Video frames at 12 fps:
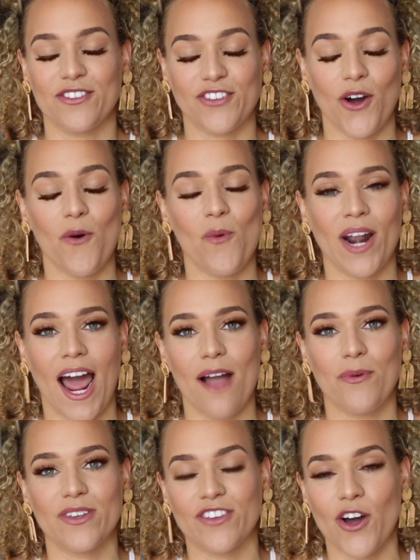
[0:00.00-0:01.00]
So when
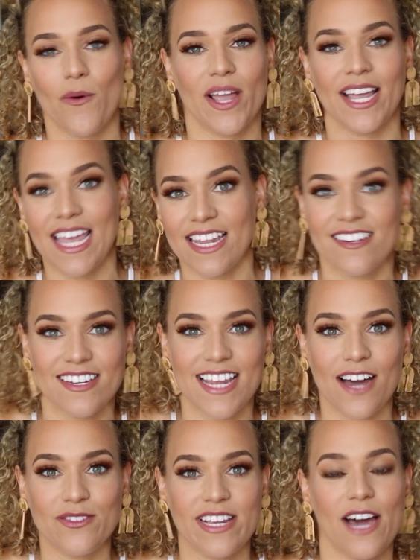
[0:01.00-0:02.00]
I was going into
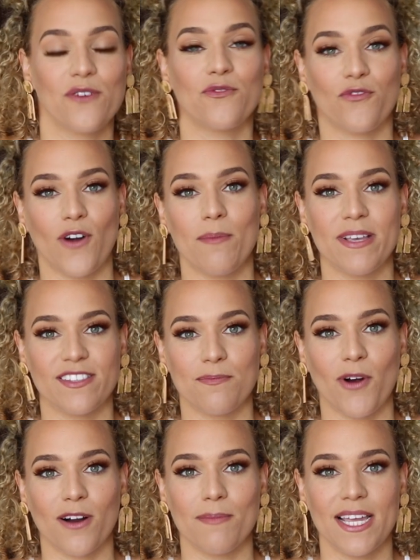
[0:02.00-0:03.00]
downtown from his
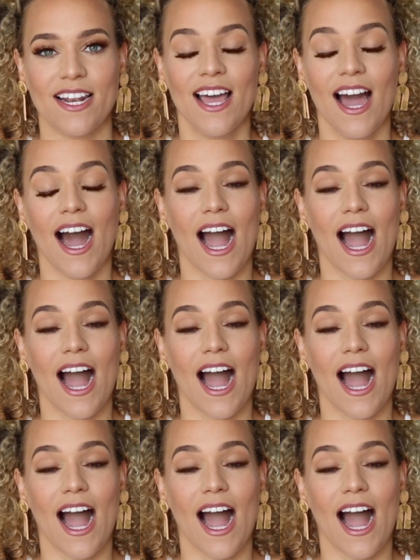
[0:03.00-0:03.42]
apartment,